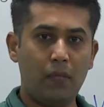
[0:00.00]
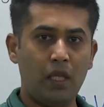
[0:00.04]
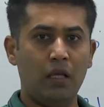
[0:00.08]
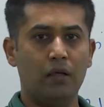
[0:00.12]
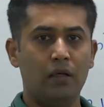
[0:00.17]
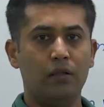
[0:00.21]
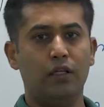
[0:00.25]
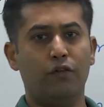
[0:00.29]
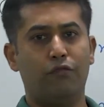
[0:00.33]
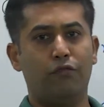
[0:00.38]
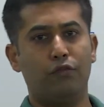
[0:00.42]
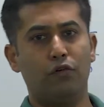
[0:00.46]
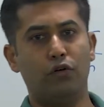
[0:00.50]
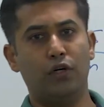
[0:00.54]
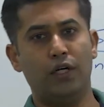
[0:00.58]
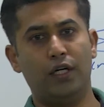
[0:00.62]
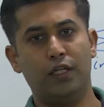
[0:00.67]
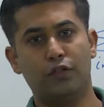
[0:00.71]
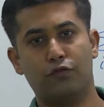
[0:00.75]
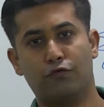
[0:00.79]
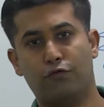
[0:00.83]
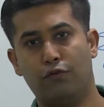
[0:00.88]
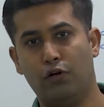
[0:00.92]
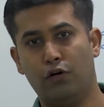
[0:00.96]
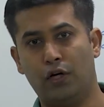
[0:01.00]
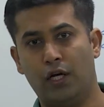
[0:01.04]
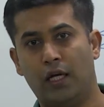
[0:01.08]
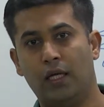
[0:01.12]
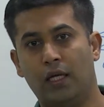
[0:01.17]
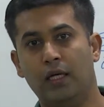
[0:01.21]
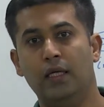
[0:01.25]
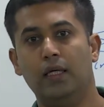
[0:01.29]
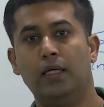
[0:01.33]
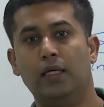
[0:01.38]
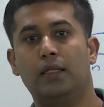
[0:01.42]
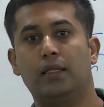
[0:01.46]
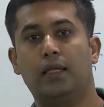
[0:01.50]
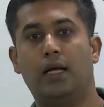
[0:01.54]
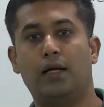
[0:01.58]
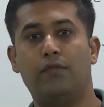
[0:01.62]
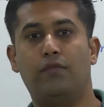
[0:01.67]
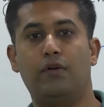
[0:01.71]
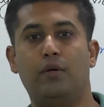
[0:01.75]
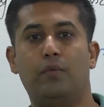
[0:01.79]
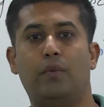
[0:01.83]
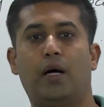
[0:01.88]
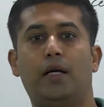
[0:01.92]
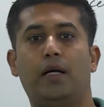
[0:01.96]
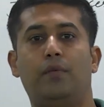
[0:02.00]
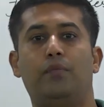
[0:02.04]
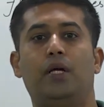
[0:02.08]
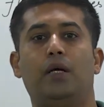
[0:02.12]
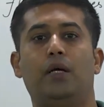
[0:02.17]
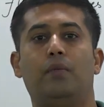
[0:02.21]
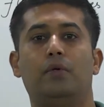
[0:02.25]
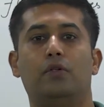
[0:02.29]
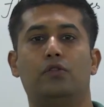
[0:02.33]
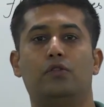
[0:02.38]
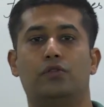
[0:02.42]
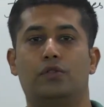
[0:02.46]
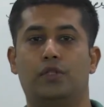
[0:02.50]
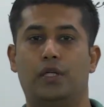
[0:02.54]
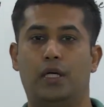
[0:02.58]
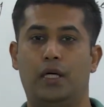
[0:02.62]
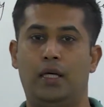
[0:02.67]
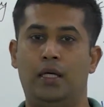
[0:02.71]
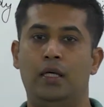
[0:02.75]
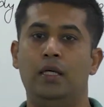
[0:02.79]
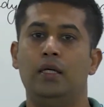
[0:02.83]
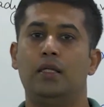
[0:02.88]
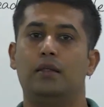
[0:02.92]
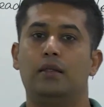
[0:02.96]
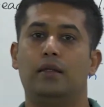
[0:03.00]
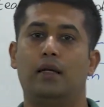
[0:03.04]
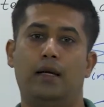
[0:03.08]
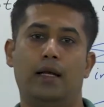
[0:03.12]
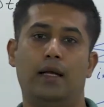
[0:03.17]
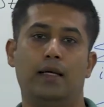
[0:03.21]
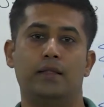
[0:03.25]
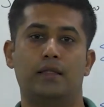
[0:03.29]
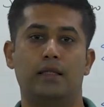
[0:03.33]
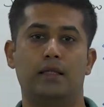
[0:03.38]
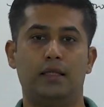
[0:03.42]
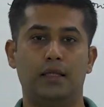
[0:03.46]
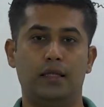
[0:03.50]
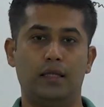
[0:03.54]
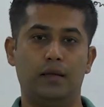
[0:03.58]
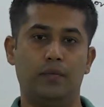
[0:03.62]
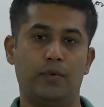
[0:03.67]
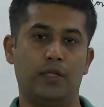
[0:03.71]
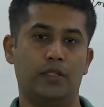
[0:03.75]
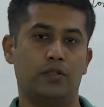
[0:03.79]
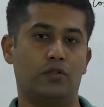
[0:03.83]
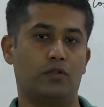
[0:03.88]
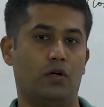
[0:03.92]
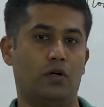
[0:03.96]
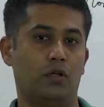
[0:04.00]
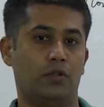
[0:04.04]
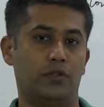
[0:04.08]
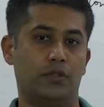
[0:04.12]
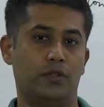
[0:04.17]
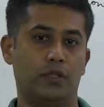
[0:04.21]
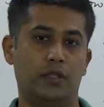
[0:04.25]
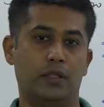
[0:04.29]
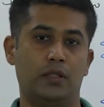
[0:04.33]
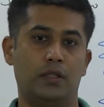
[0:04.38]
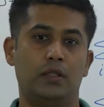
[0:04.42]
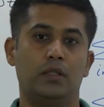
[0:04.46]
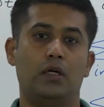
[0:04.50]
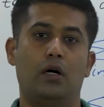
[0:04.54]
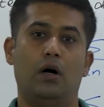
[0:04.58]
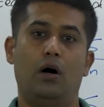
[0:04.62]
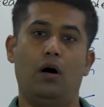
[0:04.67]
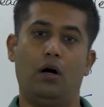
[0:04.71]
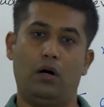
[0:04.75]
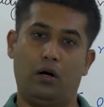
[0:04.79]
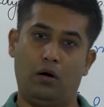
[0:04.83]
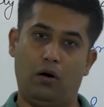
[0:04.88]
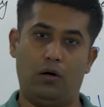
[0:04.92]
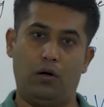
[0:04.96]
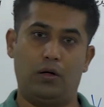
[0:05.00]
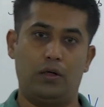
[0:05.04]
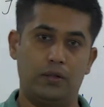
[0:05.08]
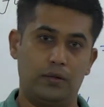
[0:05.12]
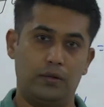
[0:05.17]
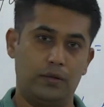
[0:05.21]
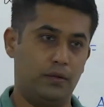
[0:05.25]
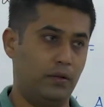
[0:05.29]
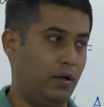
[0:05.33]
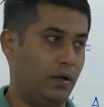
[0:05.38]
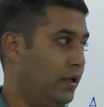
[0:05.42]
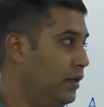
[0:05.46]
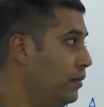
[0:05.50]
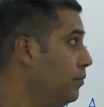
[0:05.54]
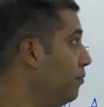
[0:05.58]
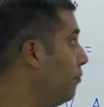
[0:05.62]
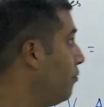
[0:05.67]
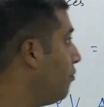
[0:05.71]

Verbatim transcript: the fluid is flowing that we might be able to say the density remains constant or not, right?